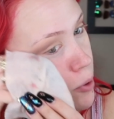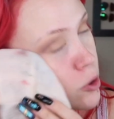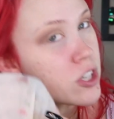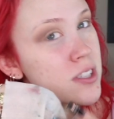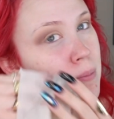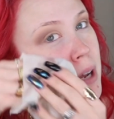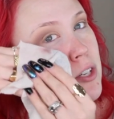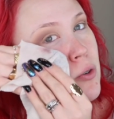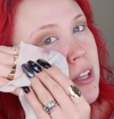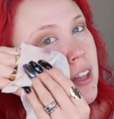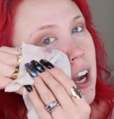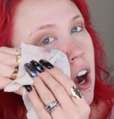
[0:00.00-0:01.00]
motions. I'm not
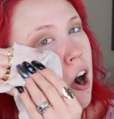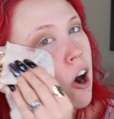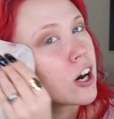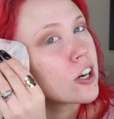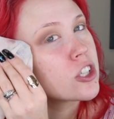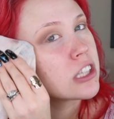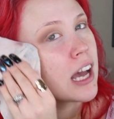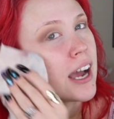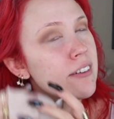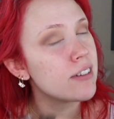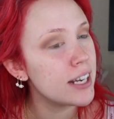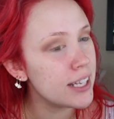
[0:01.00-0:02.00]
doing like a harsh
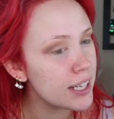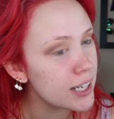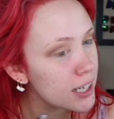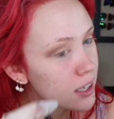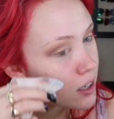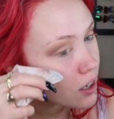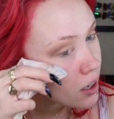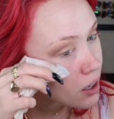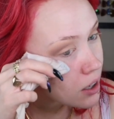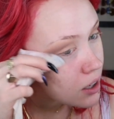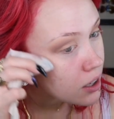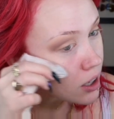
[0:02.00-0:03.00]
line right here.
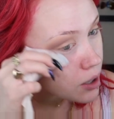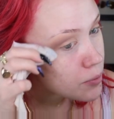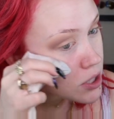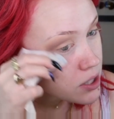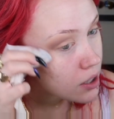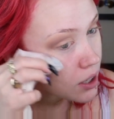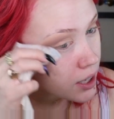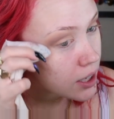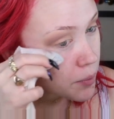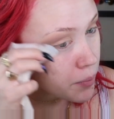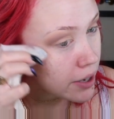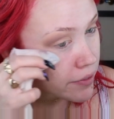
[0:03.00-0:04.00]
I'm just gonna
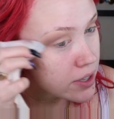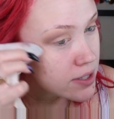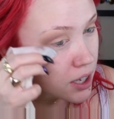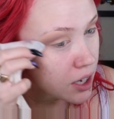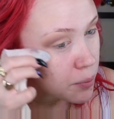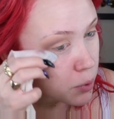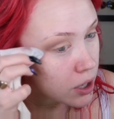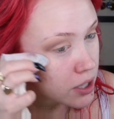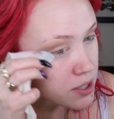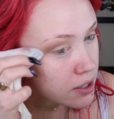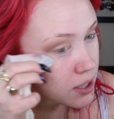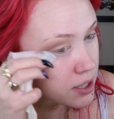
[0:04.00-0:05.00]
kind of buff this
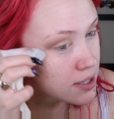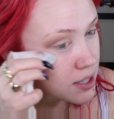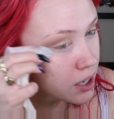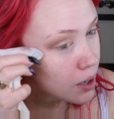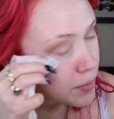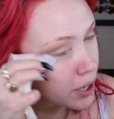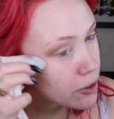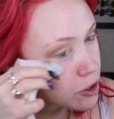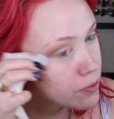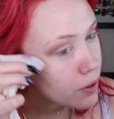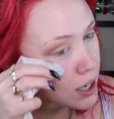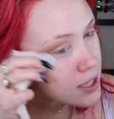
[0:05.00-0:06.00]
upwards so that it doesn't come down
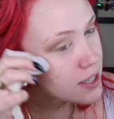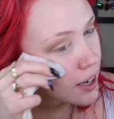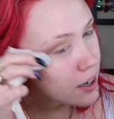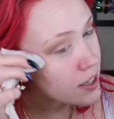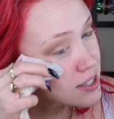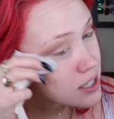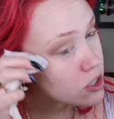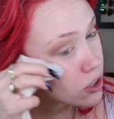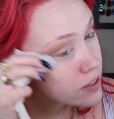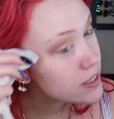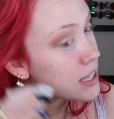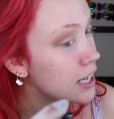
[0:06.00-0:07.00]
too far, because I honestly
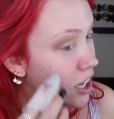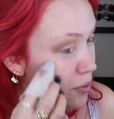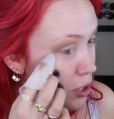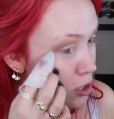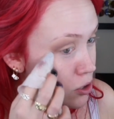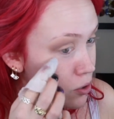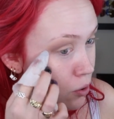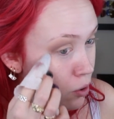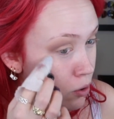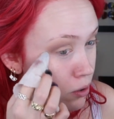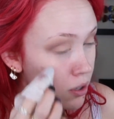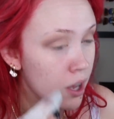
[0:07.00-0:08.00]
don't even think I'm gonna do a
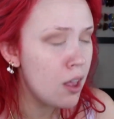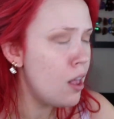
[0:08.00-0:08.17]
whole